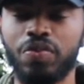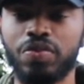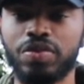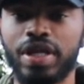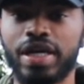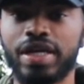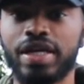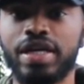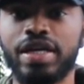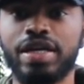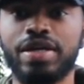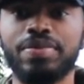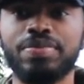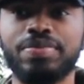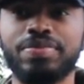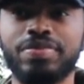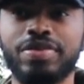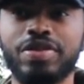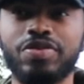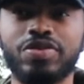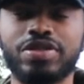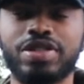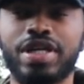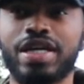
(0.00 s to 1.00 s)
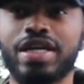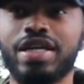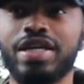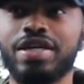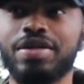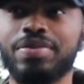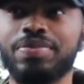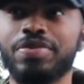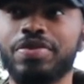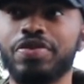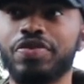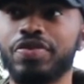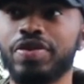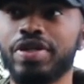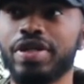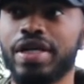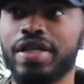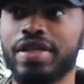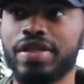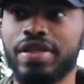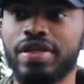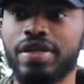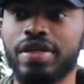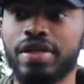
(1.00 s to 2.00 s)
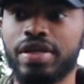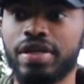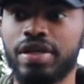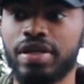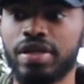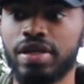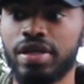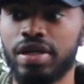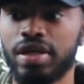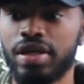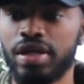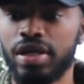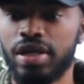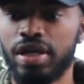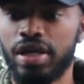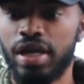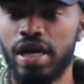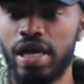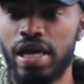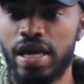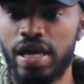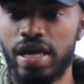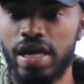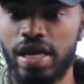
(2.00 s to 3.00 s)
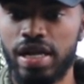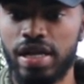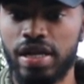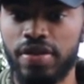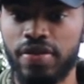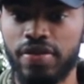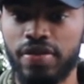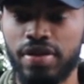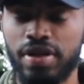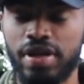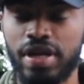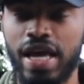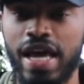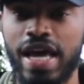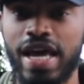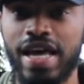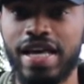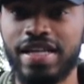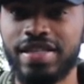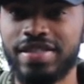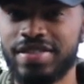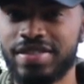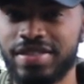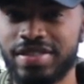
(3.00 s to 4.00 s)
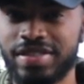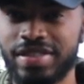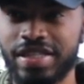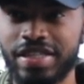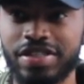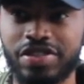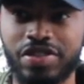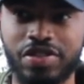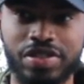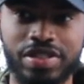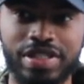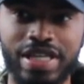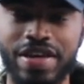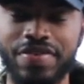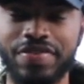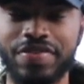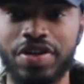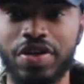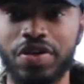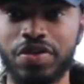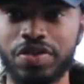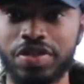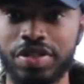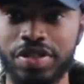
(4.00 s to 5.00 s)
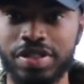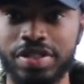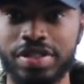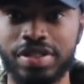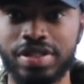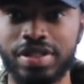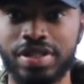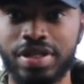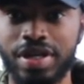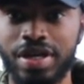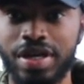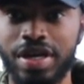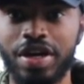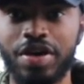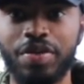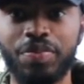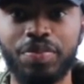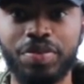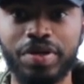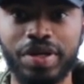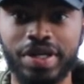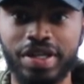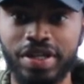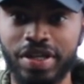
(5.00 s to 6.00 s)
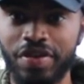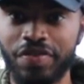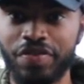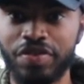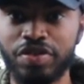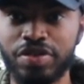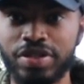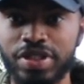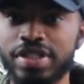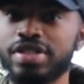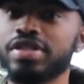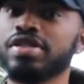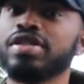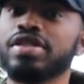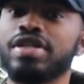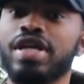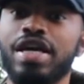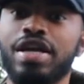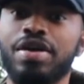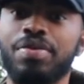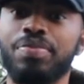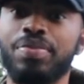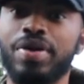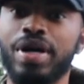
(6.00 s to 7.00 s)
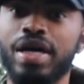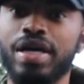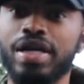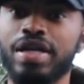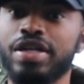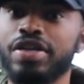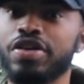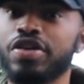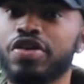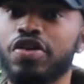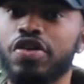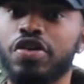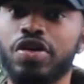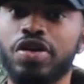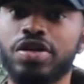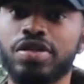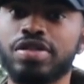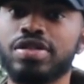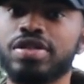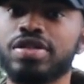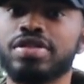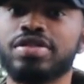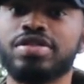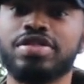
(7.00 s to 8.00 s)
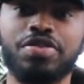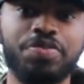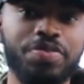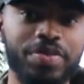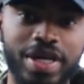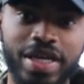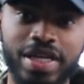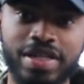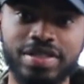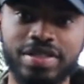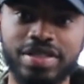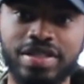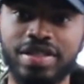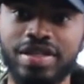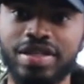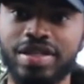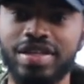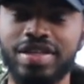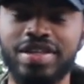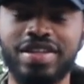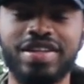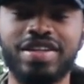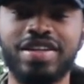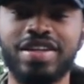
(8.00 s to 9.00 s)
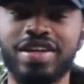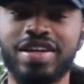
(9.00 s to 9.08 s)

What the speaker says: it was like an M3, I think, and it had 6 or 7 owners. But if you just looked at the body, the car looks amazing, and